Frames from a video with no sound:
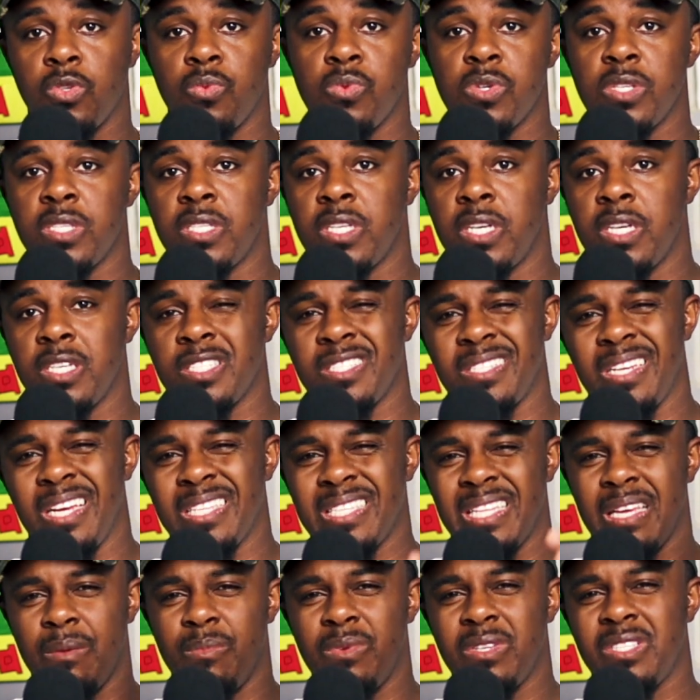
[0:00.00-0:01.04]
who was this, and I
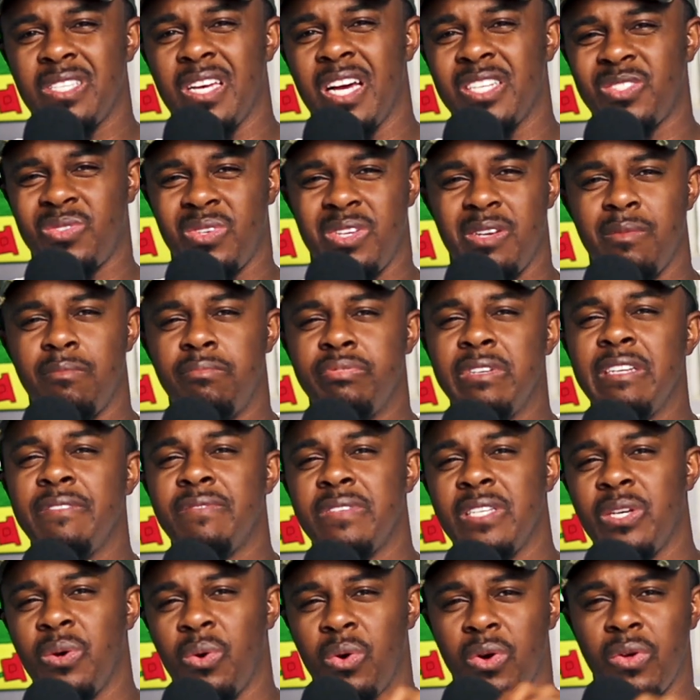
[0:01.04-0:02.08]
think we touched on it
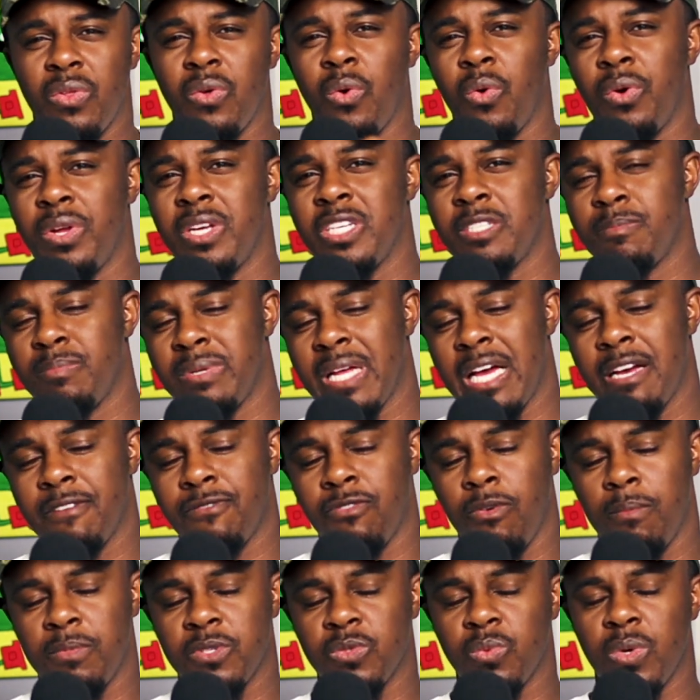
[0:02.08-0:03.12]
briefly on on his
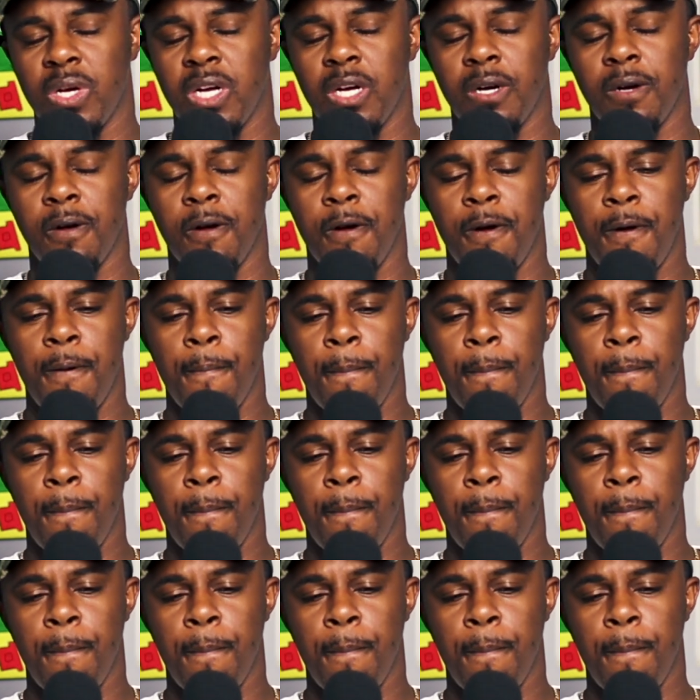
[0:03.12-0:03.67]
platform as well.